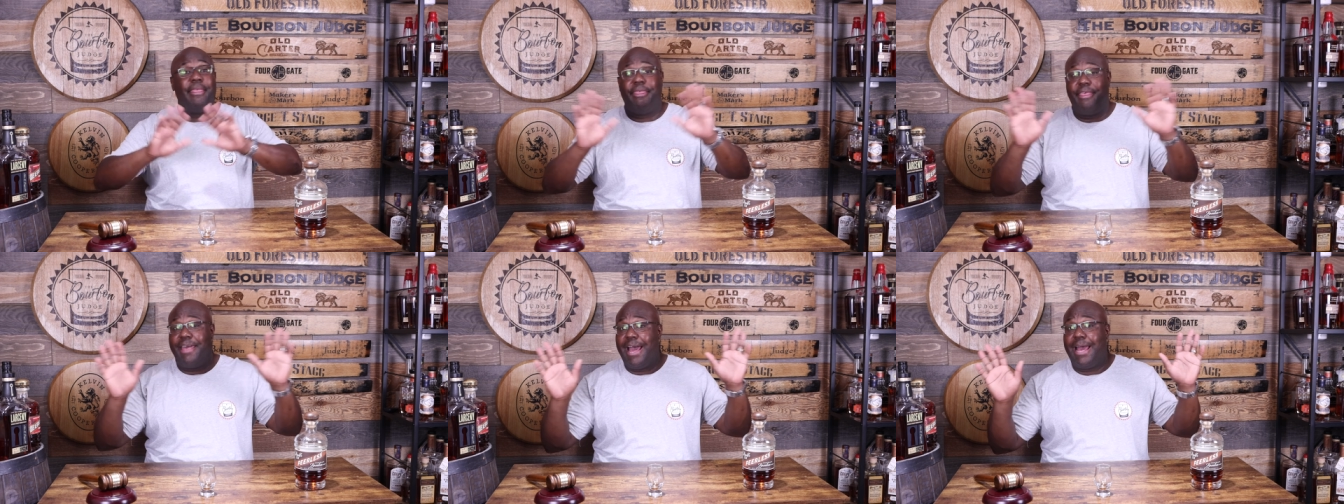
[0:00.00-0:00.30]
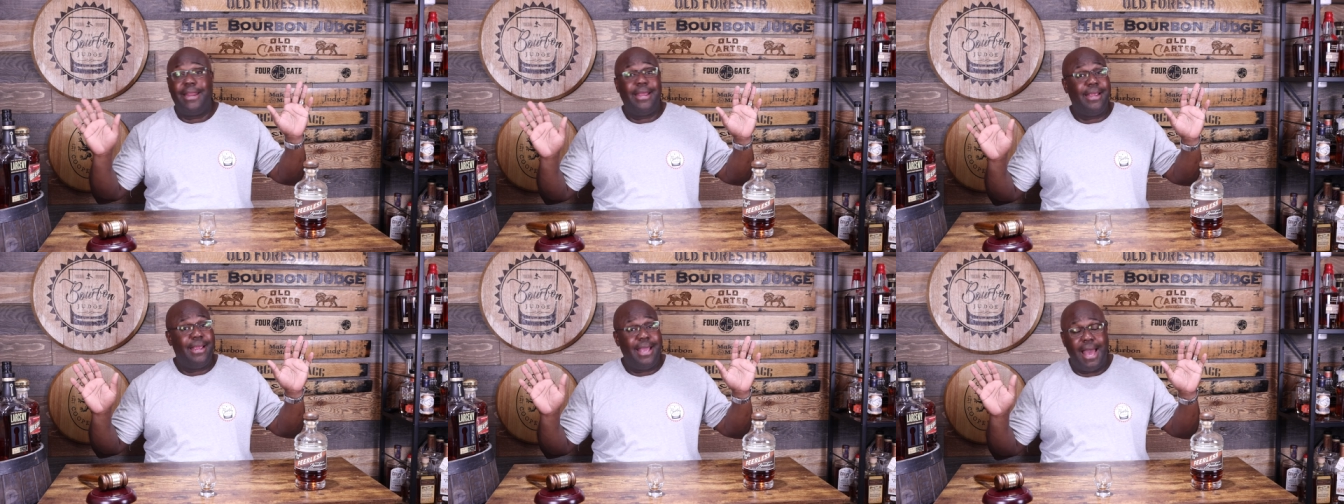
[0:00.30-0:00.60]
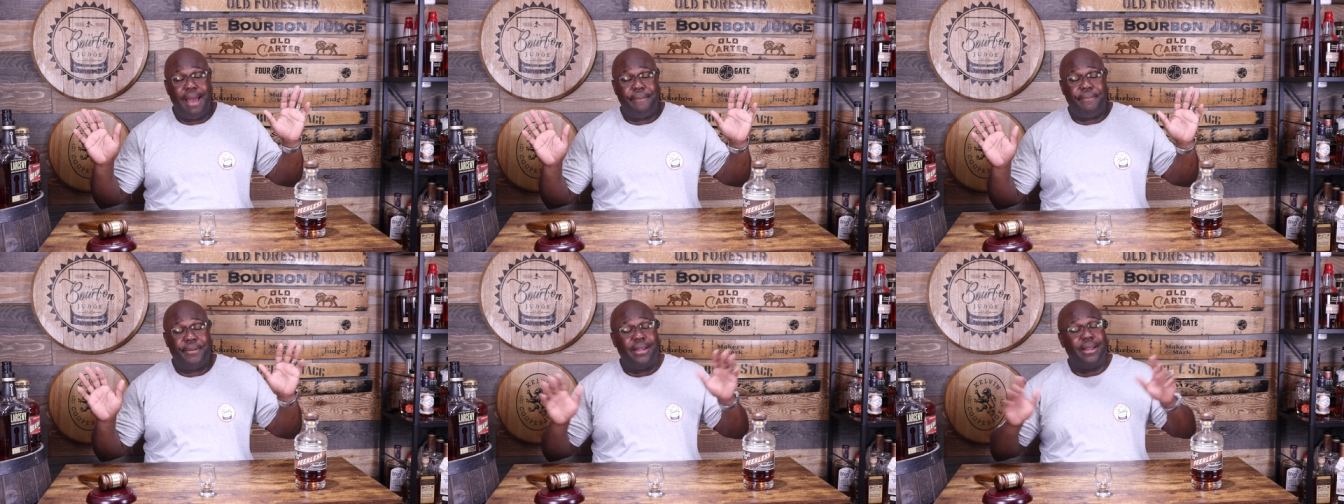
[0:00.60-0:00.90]
That ain't
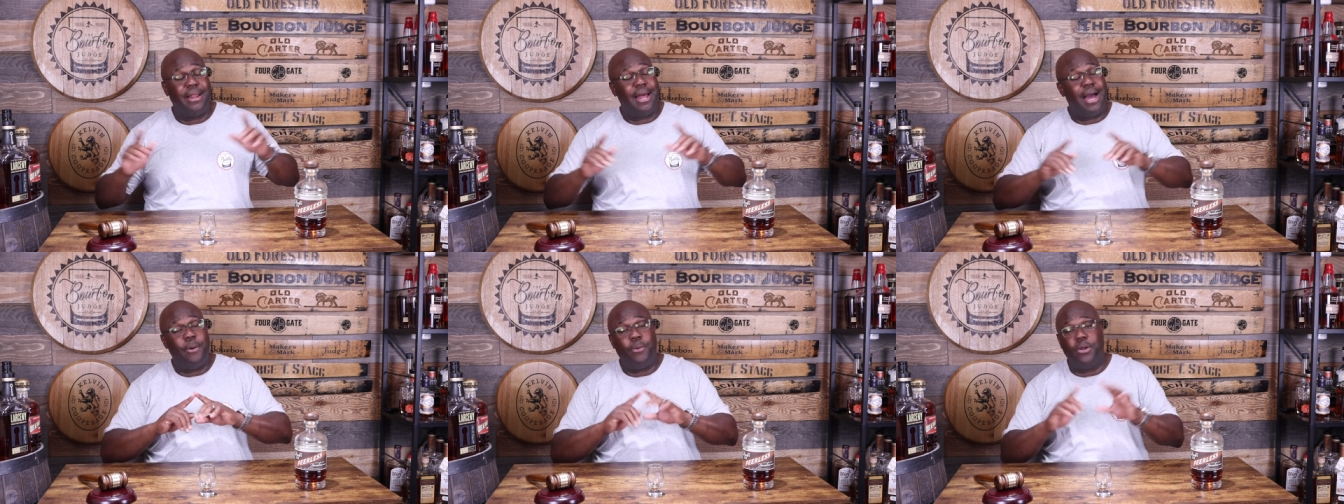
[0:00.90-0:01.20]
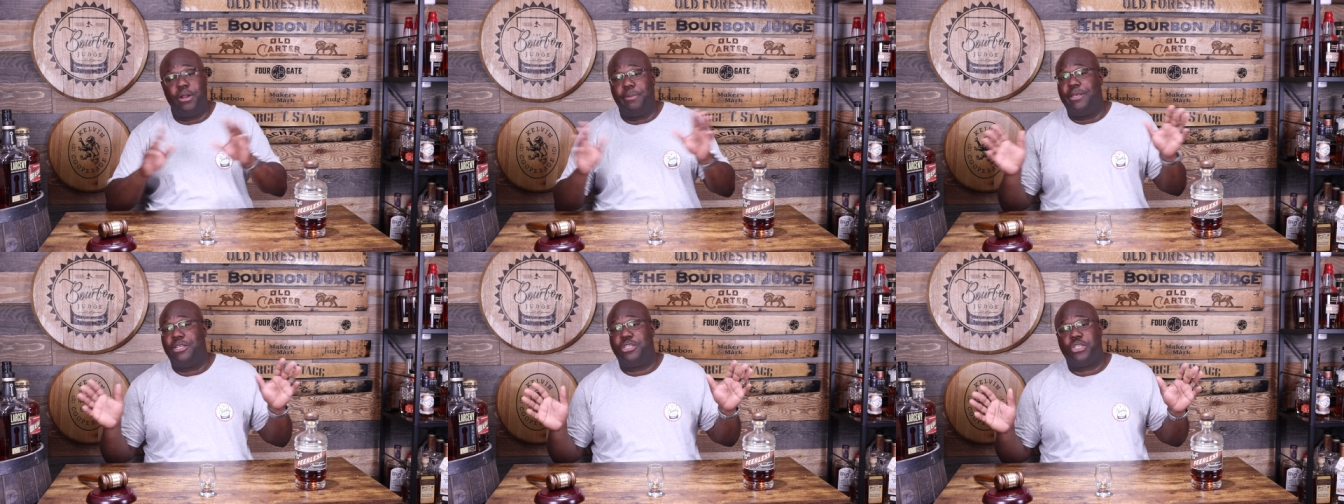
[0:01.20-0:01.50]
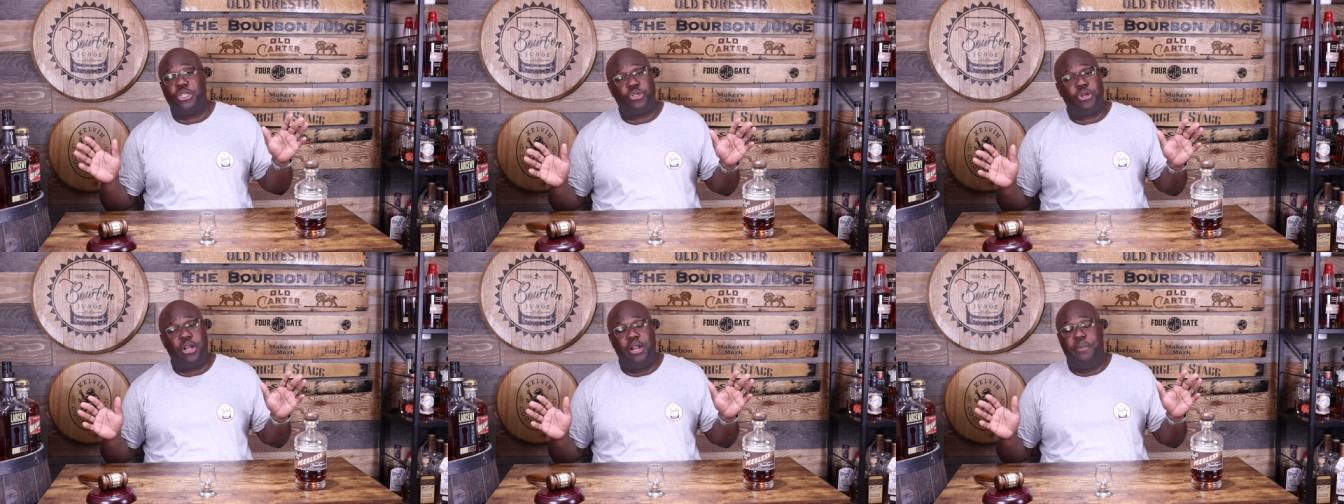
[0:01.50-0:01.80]
happening. I want to be
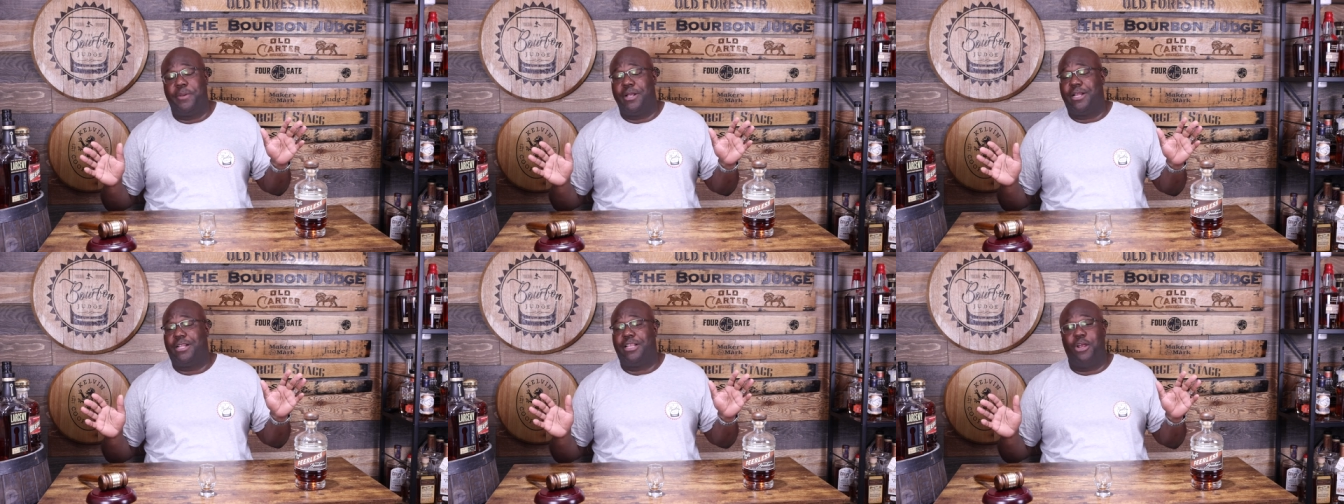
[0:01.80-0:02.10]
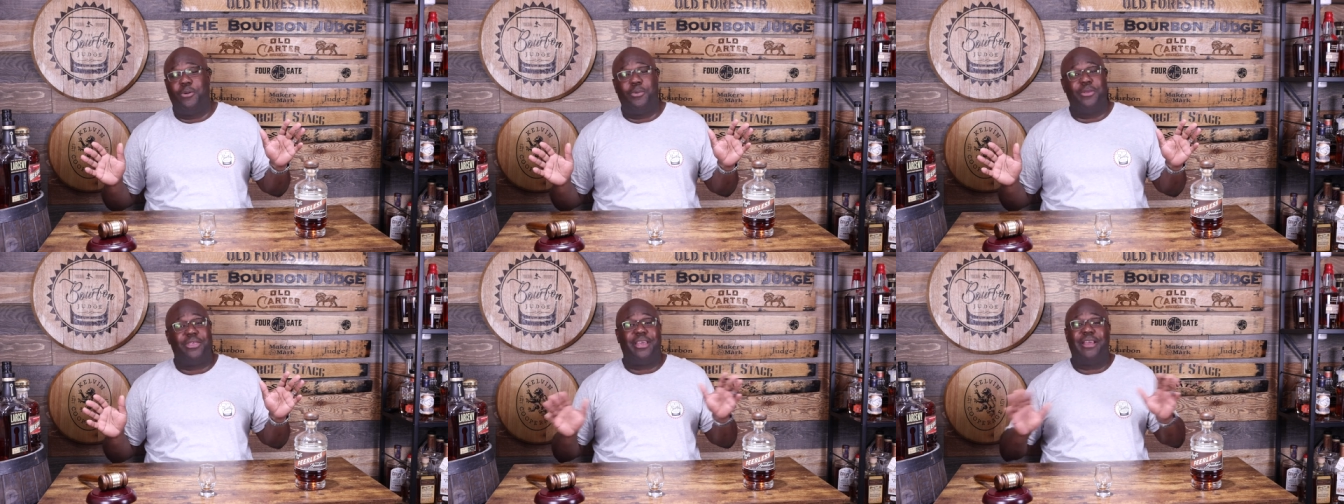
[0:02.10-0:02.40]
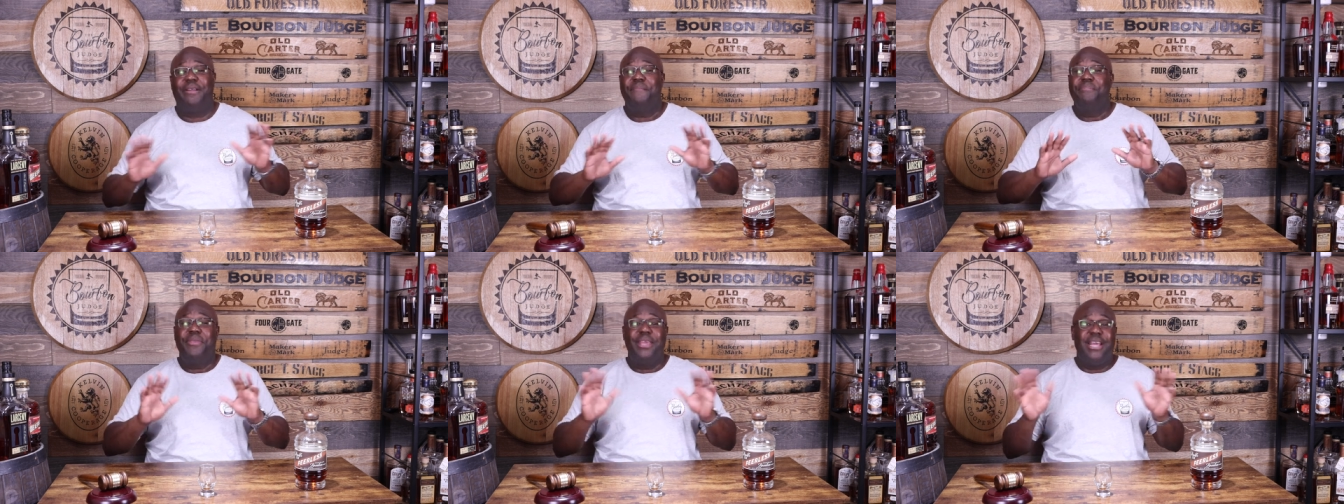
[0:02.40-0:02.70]
just straight up and clear with
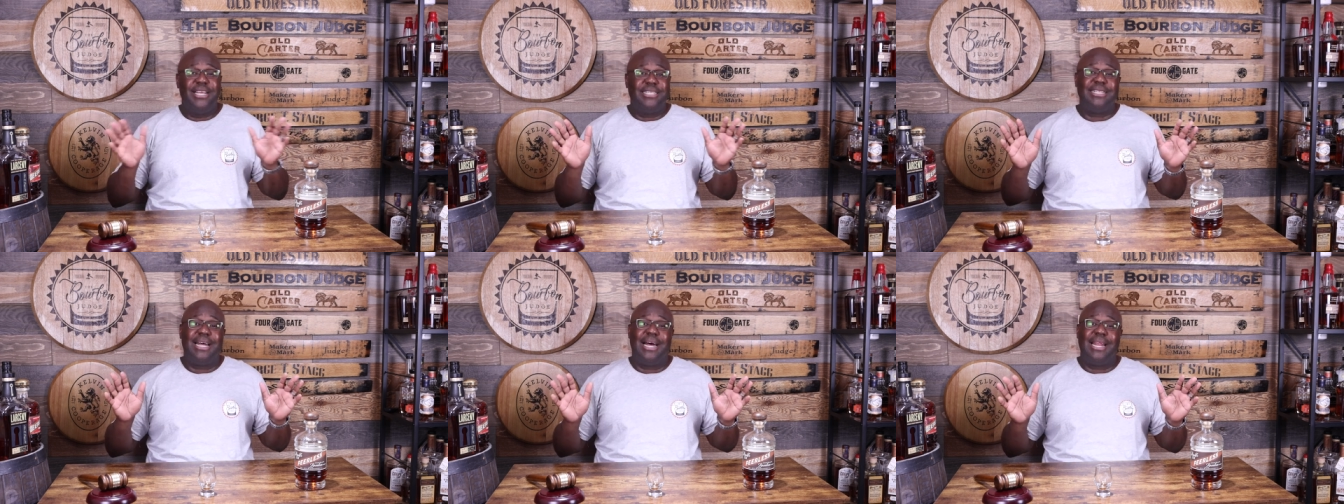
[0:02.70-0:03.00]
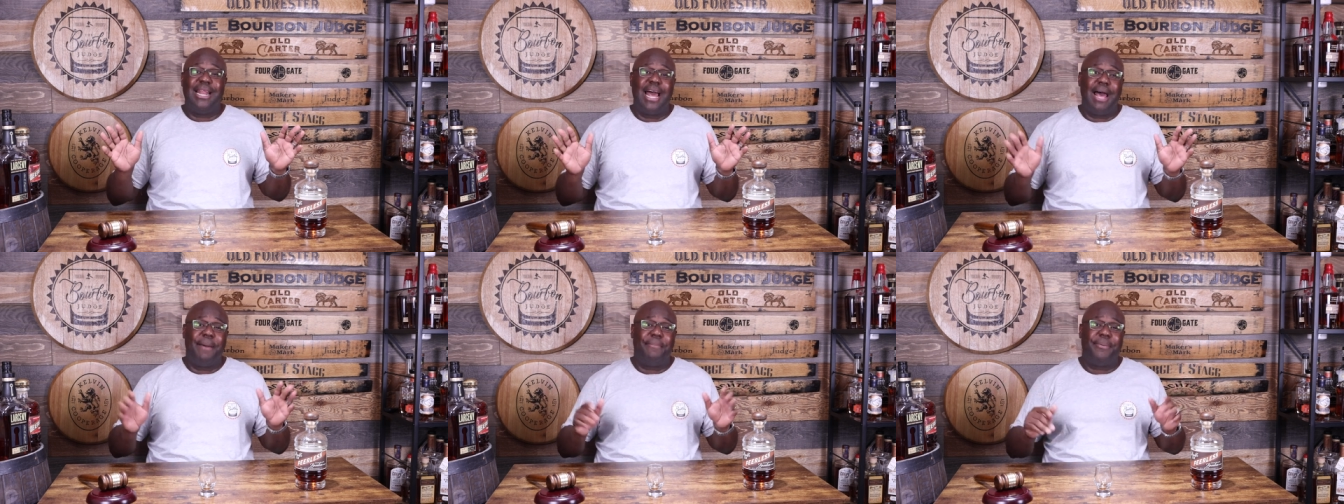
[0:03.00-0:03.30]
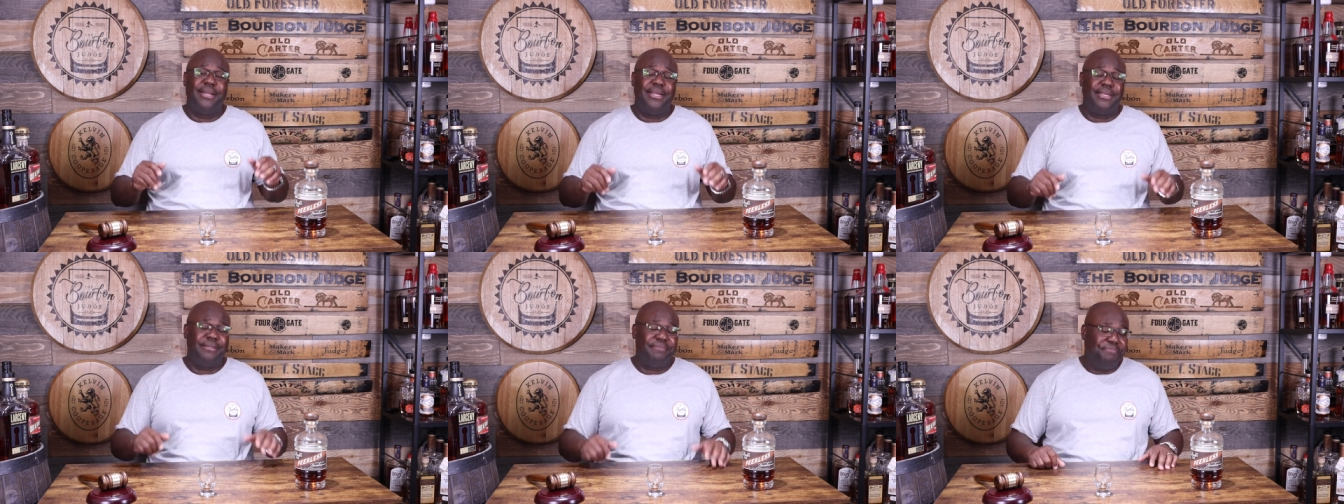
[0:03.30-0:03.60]
you. It's not
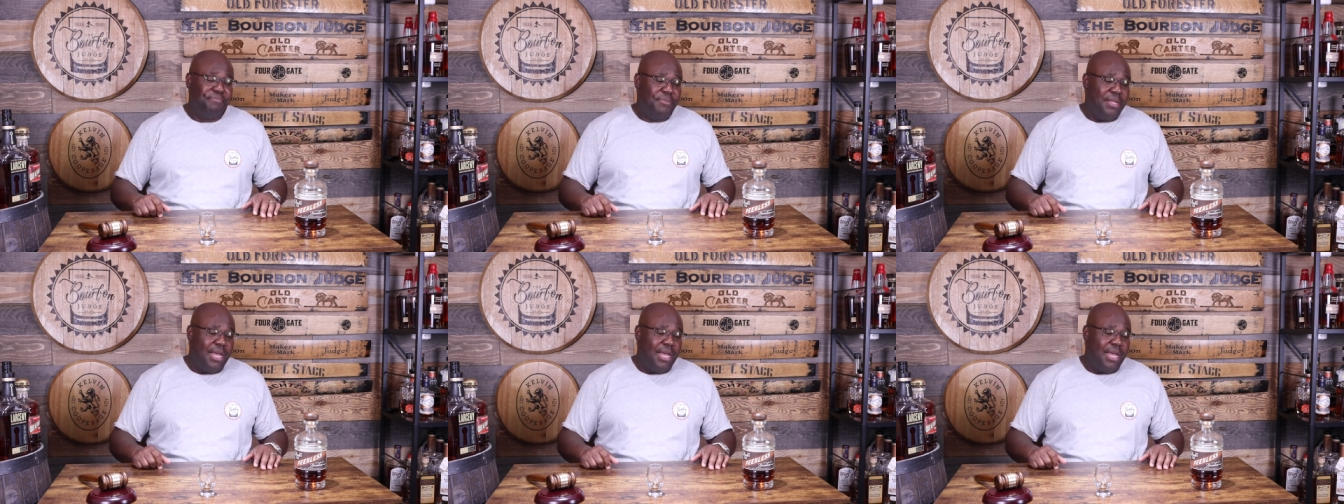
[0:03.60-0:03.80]
happening.